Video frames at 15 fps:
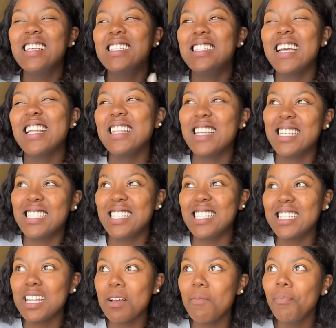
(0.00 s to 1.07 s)
Send the till
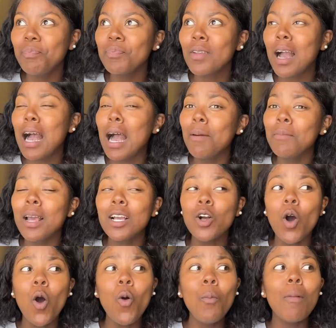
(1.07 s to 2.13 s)
slip. I'm like,
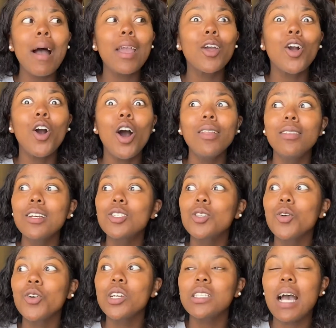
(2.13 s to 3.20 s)
oh my god, that's
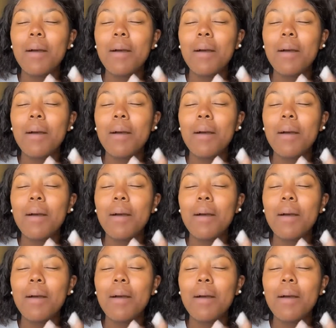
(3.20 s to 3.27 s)
so crazy.